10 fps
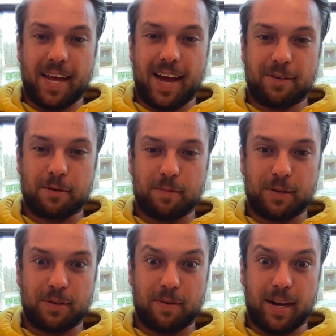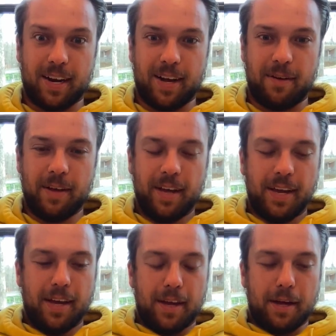gas, especially right now.
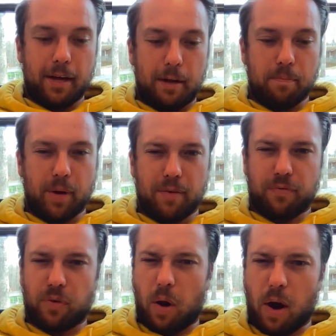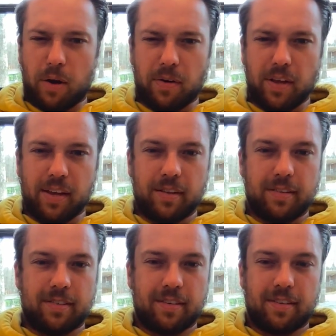Um, but
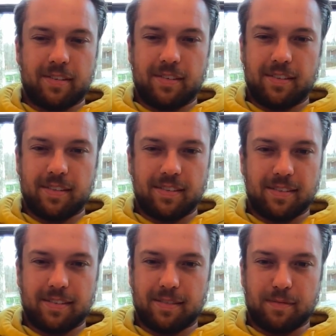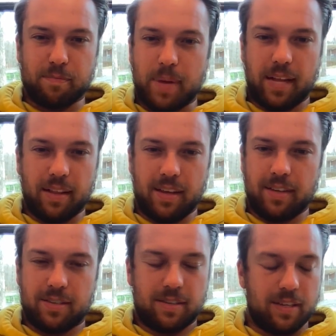Ferraris,
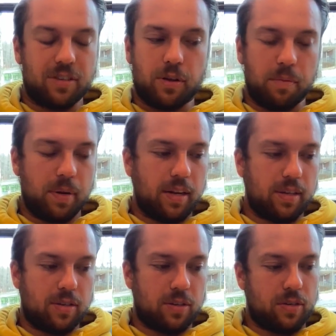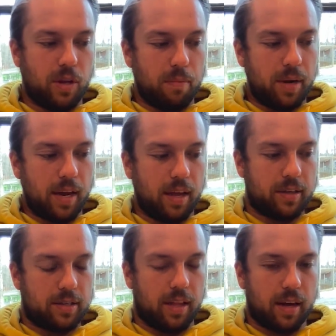Bentleys, that's stupid. It's just stupid. I
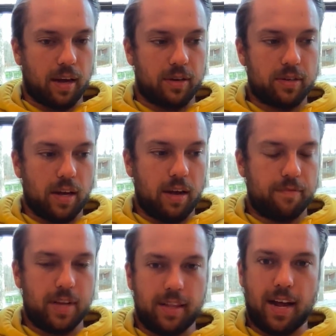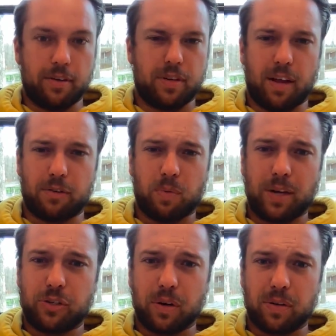can't stand that kind of stuff. Ten thousand dollar
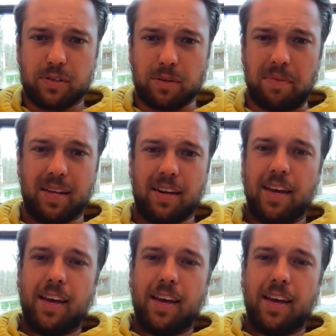sweatshirts. I mean,